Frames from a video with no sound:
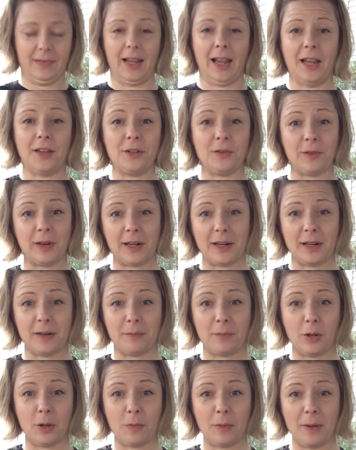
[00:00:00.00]
And you're ready to
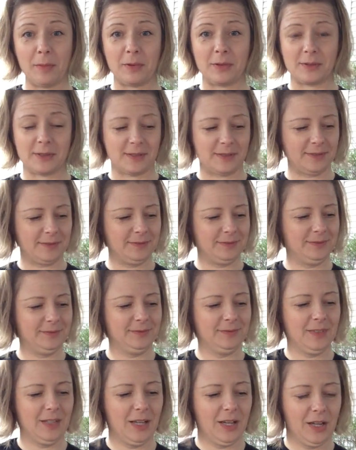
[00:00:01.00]
blow bubbles.
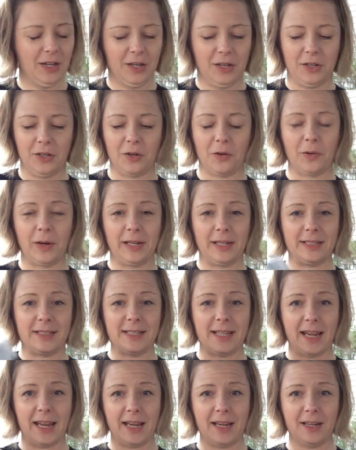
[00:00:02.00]
You're going to
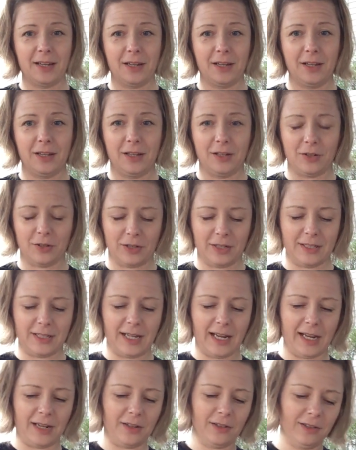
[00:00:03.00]
take your
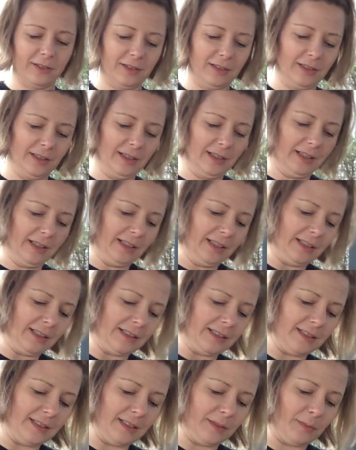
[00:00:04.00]
container,
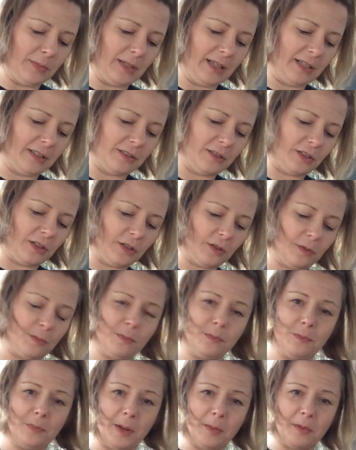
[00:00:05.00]
dip it into your
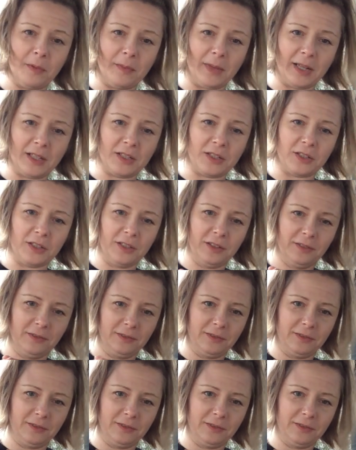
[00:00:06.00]
bubble mixture,